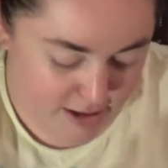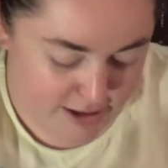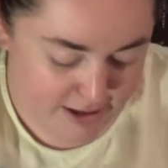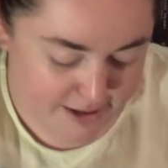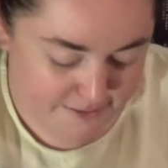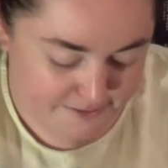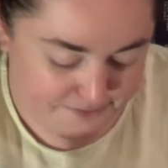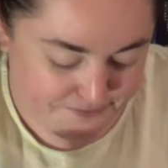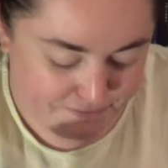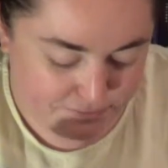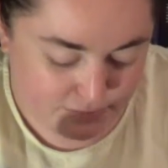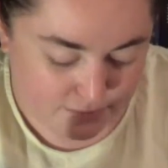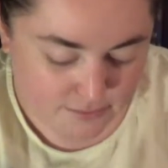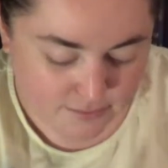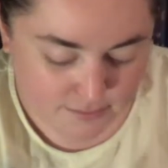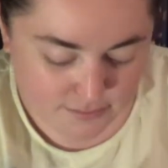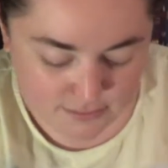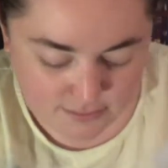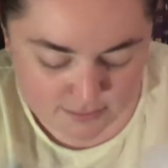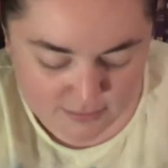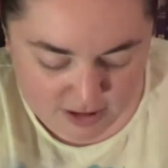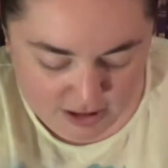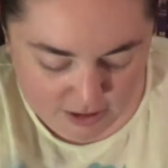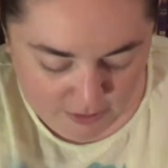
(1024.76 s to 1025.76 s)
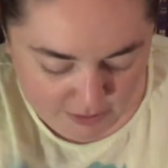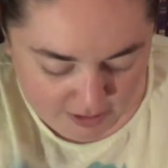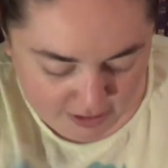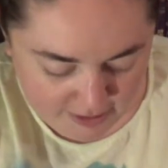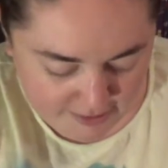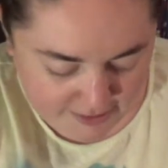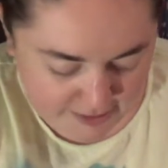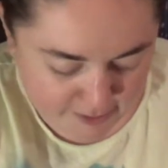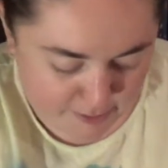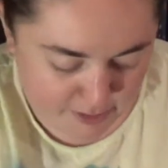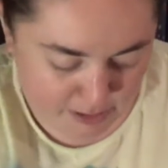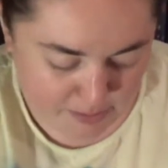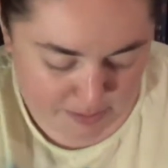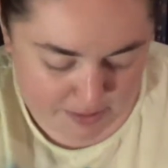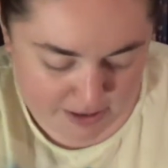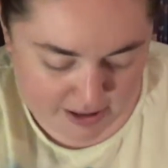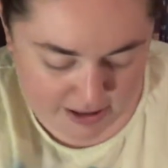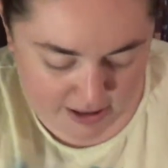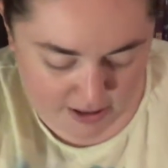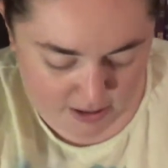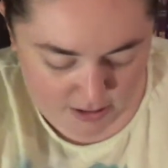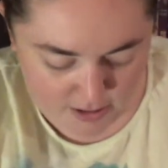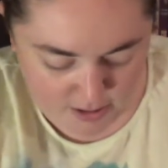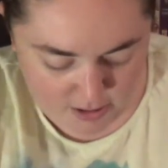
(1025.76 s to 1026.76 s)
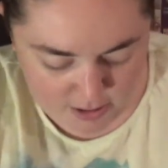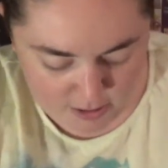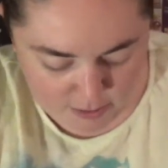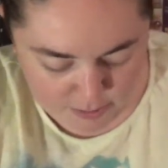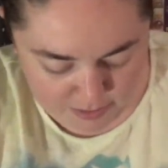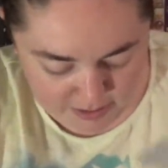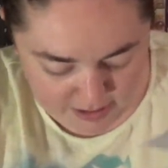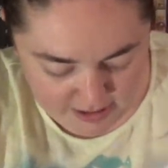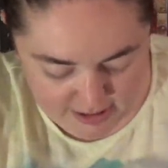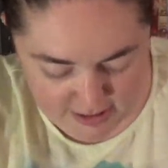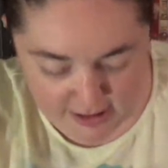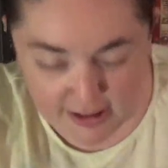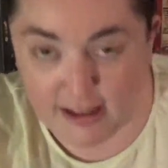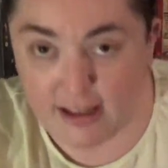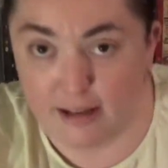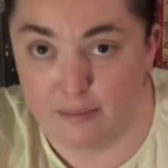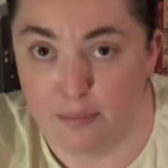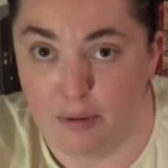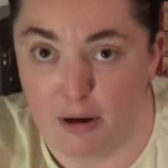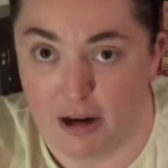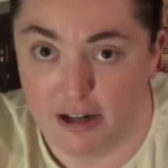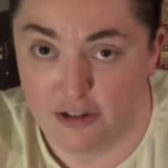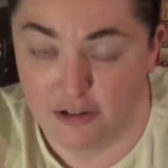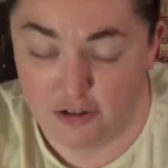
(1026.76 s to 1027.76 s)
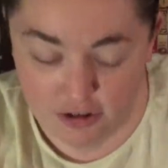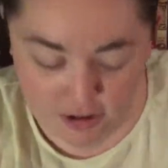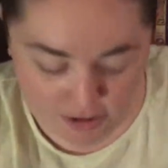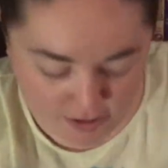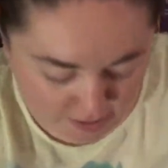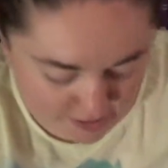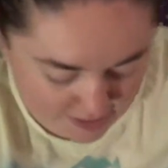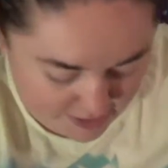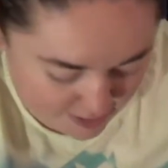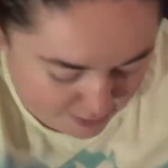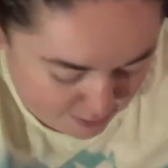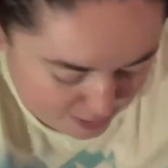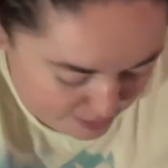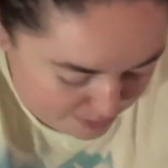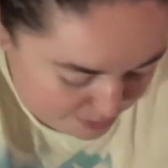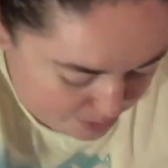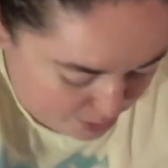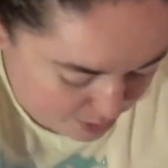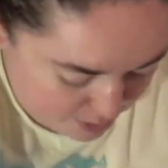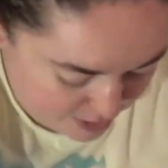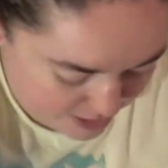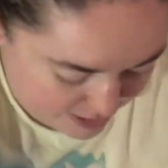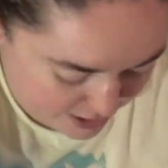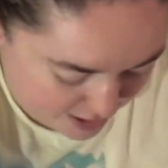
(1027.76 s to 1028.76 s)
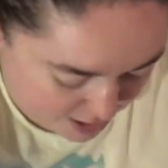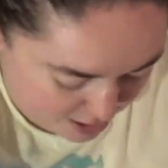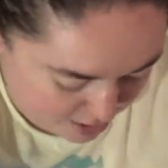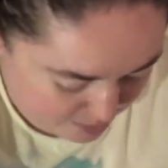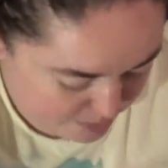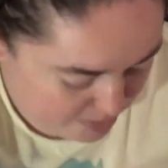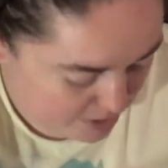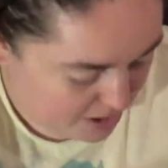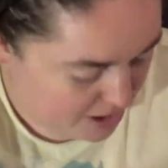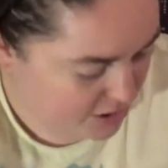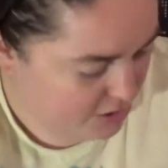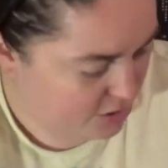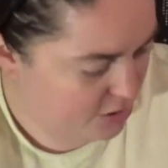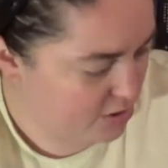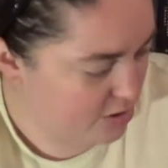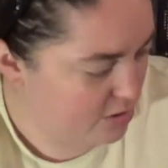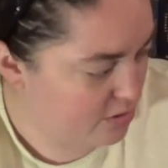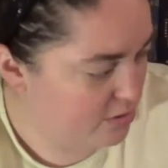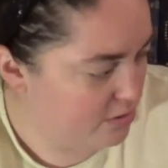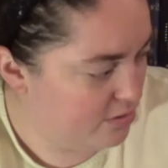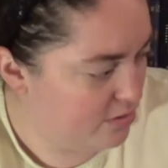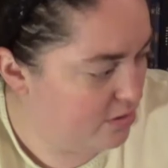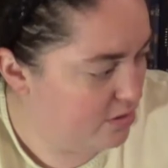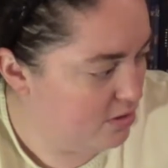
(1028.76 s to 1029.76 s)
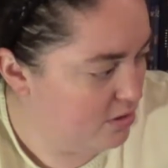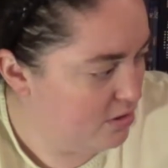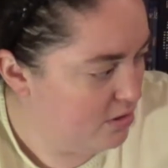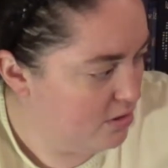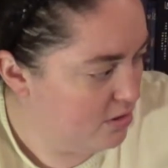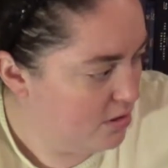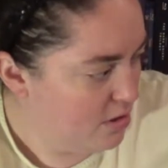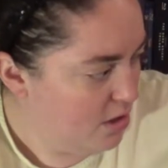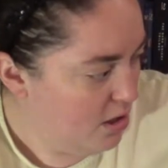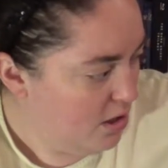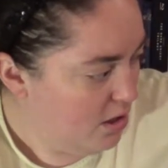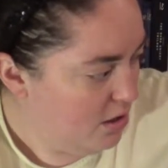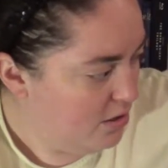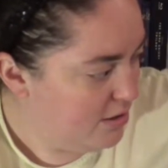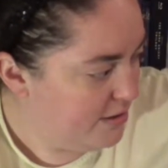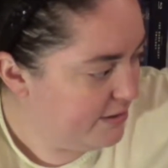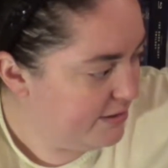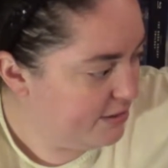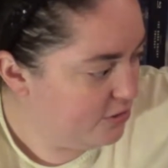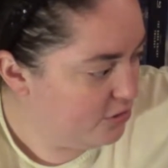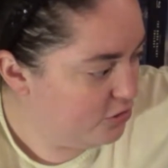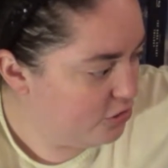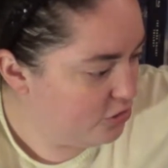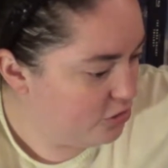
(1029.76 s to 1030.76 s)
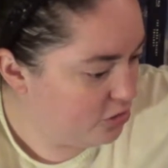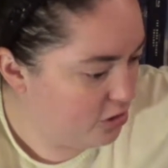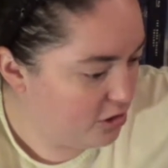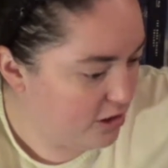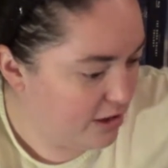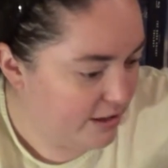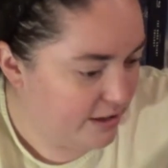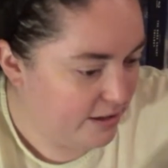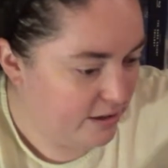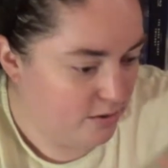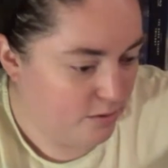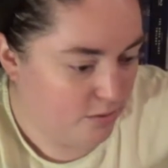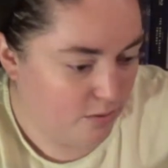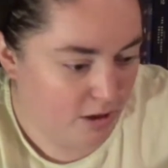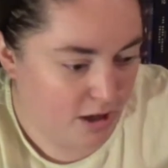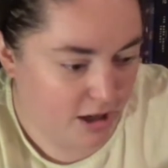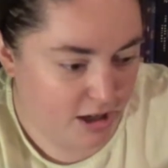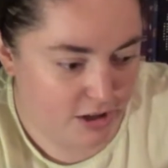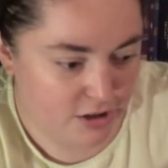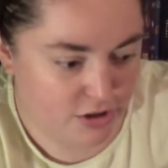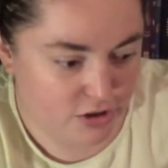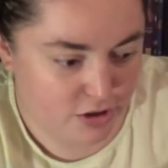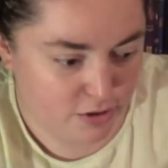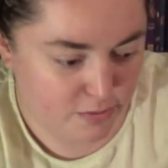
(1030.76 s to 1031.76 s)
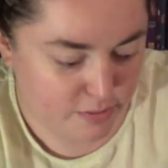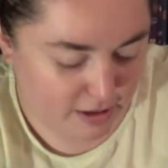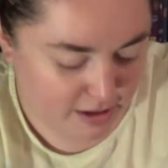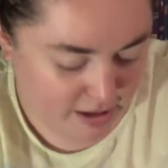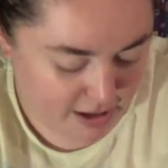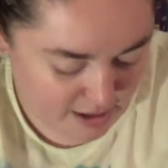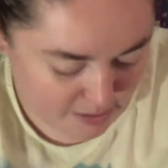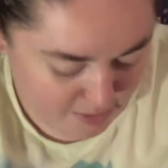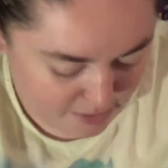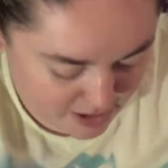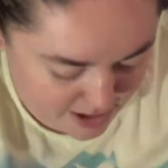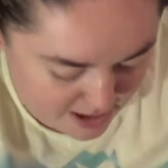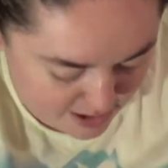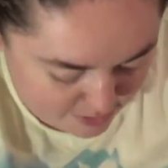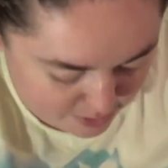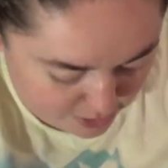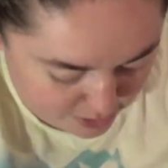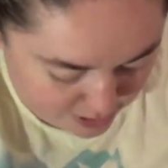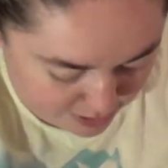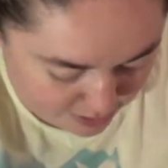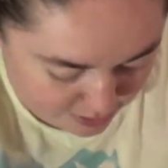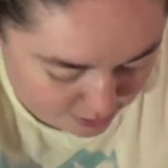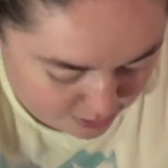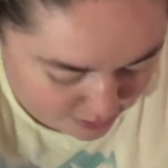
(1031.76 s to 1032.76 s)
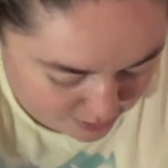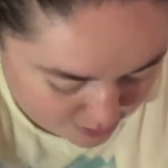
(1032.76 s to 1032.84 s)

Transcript: um, what else did we buy? We did get ponchos. This is what I'm pulling now, our ponchos. That's a shirt I didn't wash. Oh my god, I'm glad I'm going through